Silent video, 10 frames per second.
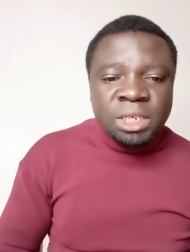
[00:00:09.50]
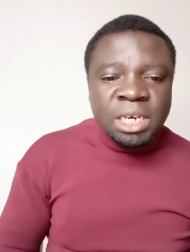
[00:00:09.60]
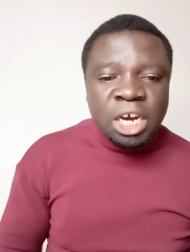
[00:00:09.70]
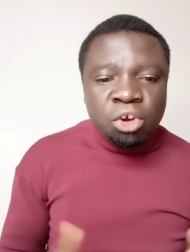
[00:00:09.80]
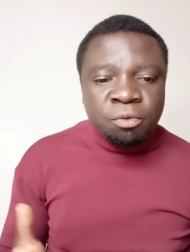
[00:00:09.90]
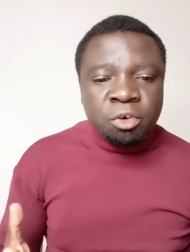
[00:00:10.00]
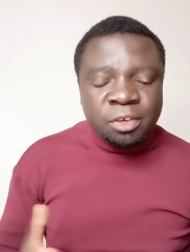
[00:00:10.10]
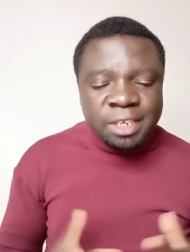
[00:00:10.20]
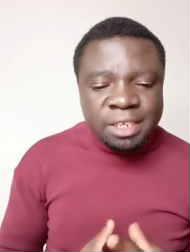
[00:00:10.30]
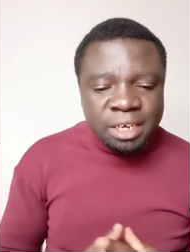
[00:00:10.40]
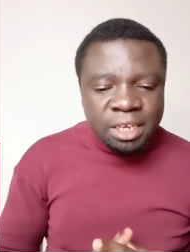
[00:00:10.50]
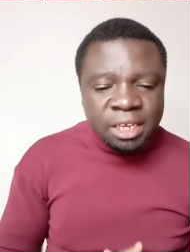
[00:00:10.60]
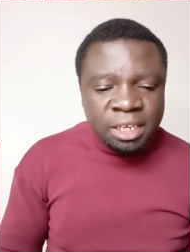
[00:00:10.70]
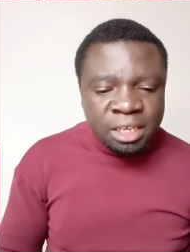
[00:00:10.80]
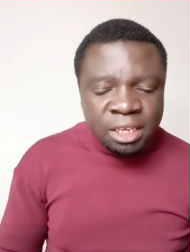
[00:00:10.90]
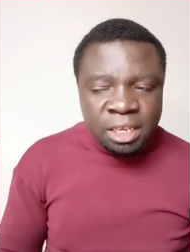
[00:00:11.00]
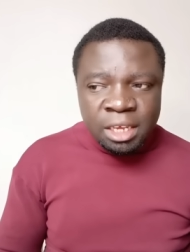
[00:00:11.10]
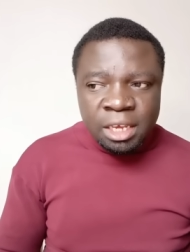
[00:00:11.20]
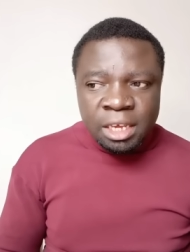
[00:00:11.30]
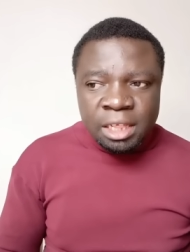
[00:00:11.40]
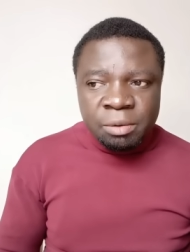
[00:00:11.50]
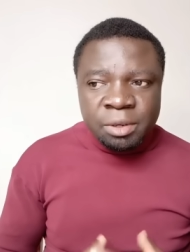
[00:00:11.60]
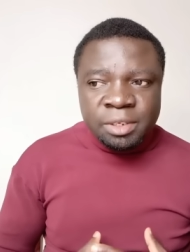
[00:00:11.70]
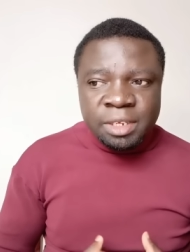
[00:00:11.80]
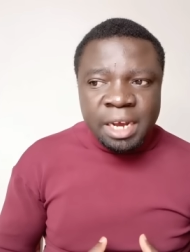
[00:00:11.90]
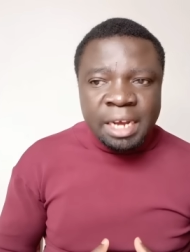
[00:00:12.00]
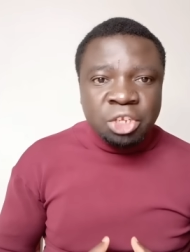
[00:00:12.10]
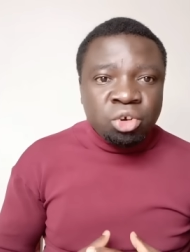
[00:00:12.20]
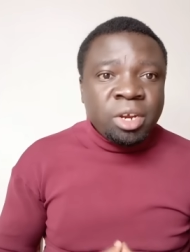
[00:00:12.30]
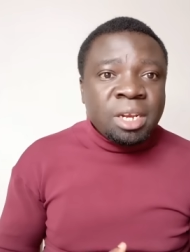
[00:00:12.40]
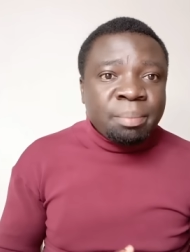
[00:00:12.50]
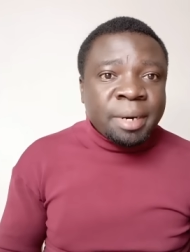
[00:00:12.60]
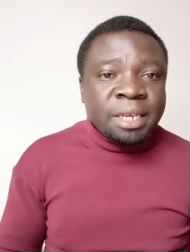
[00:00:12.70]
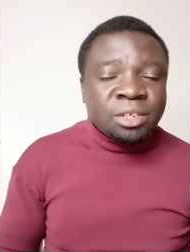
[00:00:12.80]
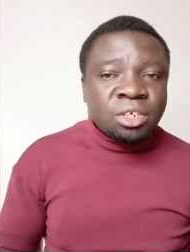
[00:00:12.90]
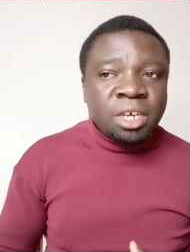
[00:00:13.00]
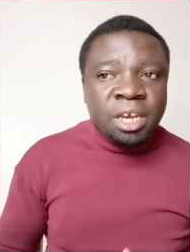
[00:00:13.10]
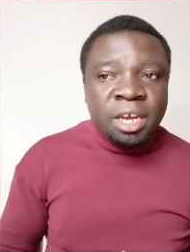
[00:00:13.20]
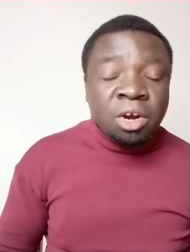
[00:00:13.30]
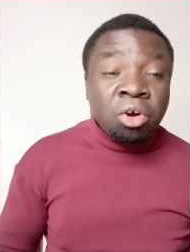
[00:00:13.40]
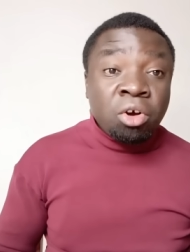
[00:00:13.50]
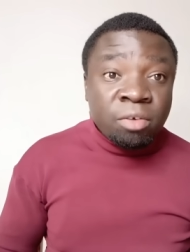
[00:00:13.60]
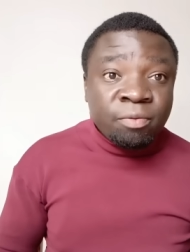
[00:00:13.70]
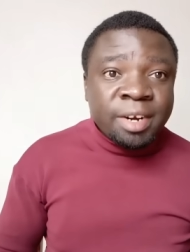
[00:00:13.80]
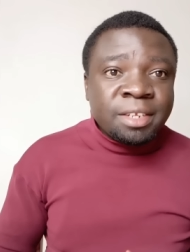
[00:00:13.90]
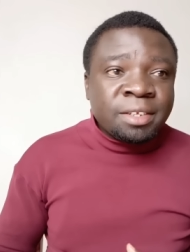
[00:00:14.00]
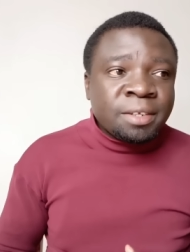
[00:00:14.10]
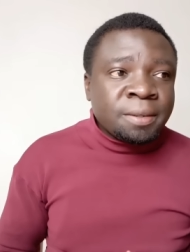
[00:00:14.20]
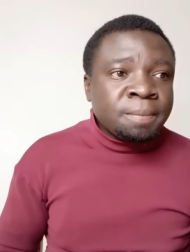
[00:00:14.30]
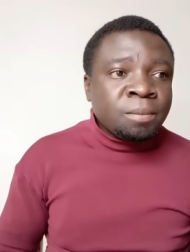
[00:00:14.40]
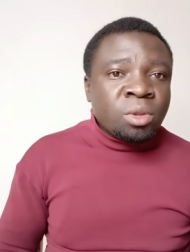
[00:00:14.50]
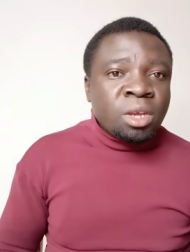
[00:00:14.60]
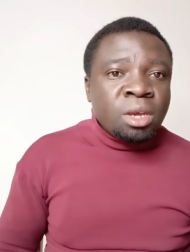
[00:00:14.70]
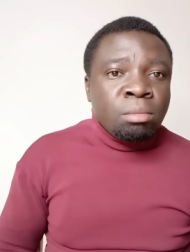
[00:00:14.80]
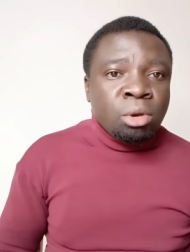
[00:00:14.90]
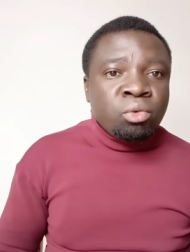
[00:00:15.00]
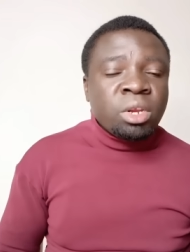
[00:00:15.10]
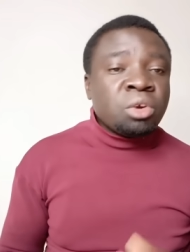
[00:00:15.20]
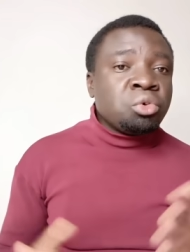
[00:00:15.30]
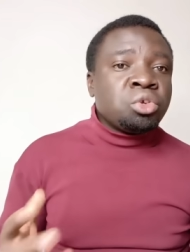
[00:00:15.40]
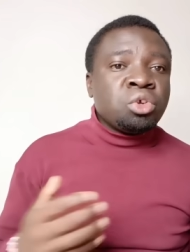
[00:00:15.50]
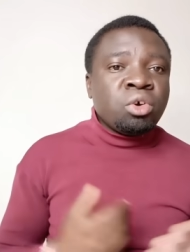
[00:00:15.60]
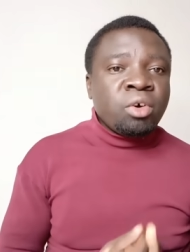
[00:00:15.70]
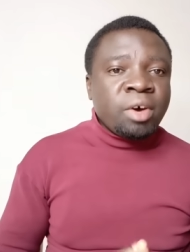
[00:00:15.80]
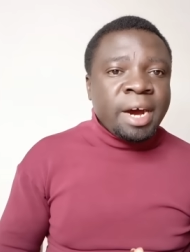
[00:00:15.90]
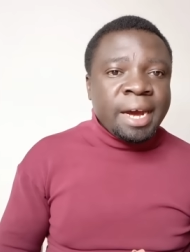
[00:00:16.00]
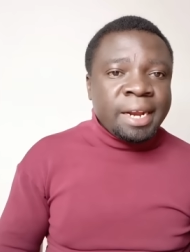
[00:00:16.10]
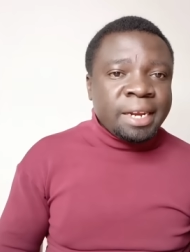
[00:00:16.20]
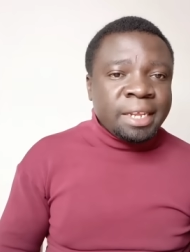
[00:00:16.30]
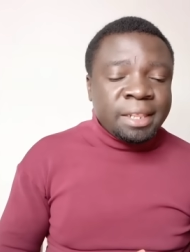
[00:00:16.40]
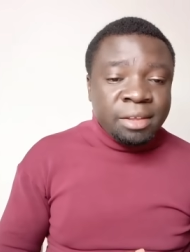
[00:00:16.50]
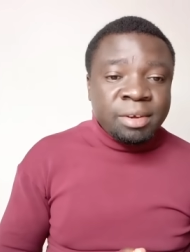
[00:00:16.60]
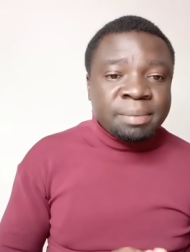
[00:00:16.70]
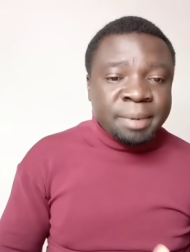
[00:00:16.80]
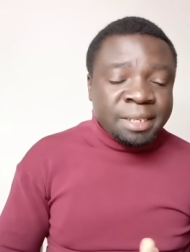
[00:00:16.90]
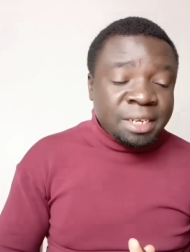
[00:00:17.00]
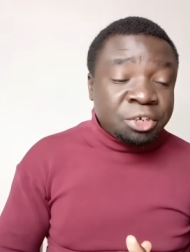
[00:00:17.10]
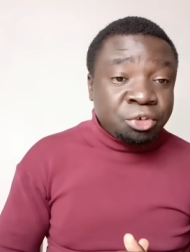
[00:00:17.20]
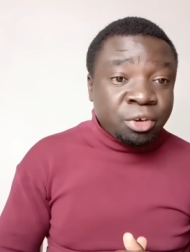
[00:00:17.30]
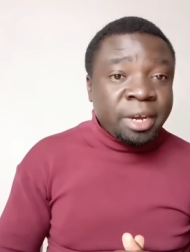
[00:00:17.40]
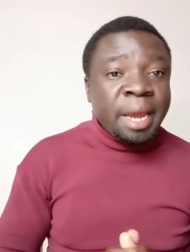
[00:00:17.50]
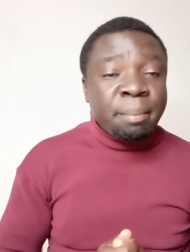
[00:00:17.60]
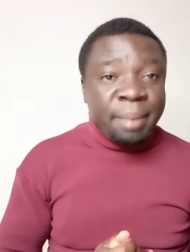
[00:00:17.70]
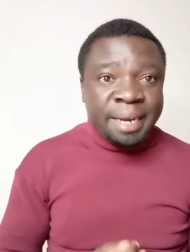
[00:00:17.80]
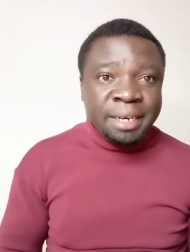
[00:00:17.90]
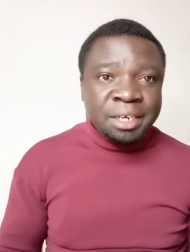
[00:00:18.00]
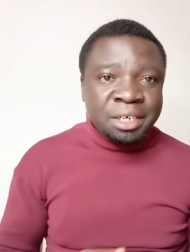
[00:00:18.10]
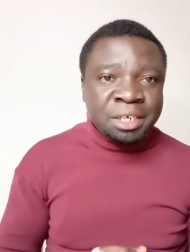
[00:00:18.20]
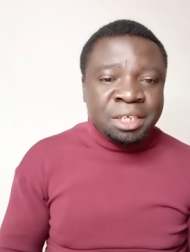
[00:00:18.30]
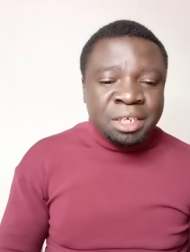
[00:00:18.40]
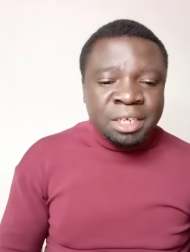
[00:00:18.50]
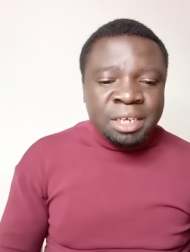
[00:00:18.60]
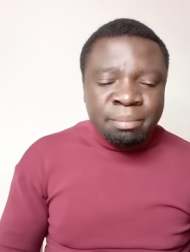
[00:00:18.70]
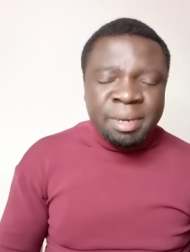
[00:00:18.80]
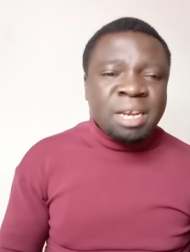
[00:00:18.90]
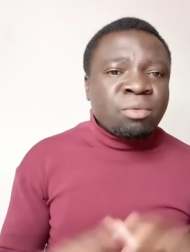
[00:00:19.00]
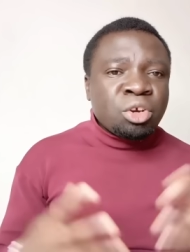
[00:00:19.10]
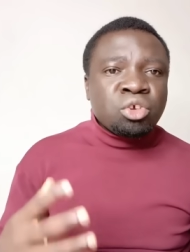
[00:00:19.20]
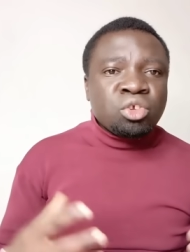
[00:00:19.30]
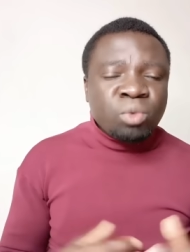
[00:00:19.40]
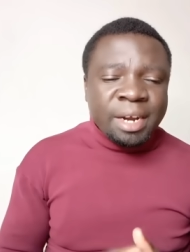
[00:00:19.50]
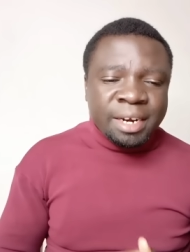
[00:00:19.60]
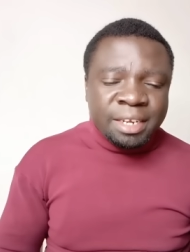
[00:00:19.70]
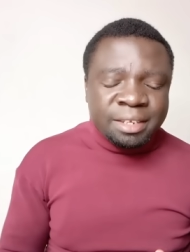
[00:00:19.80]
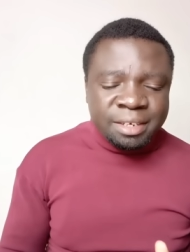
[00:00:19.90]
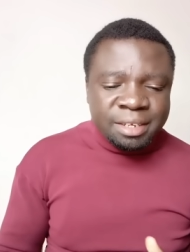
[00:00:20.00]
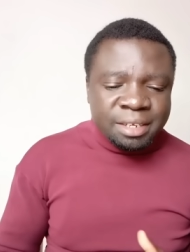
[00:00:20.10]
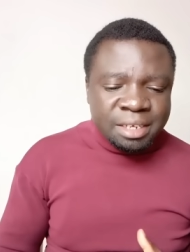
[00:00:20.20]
And of course, yesterday, there was a joint press uh, conference between Ruto and uh, the U S President Joe Biden. Many questions were raised,